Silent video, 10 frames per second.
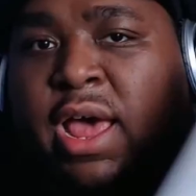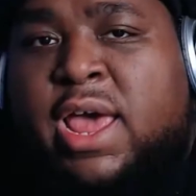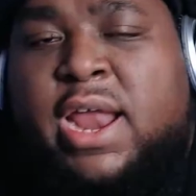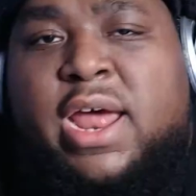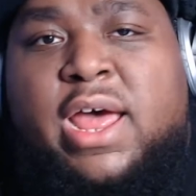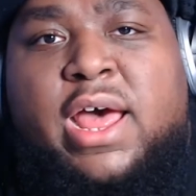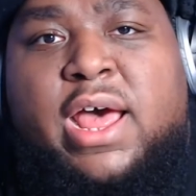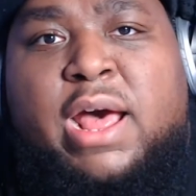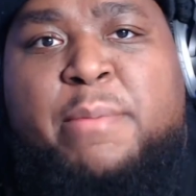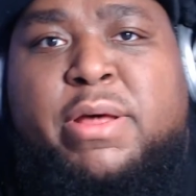and
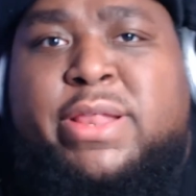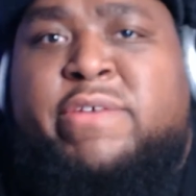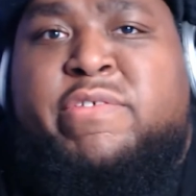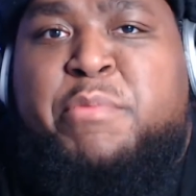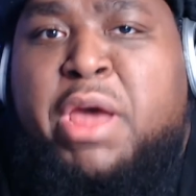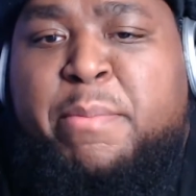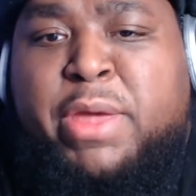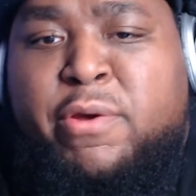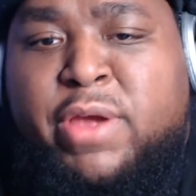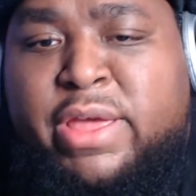I bought like some
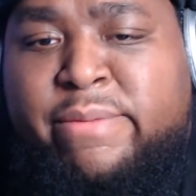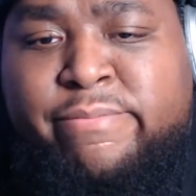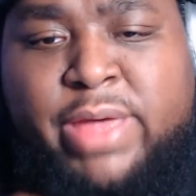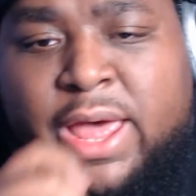numbing cream.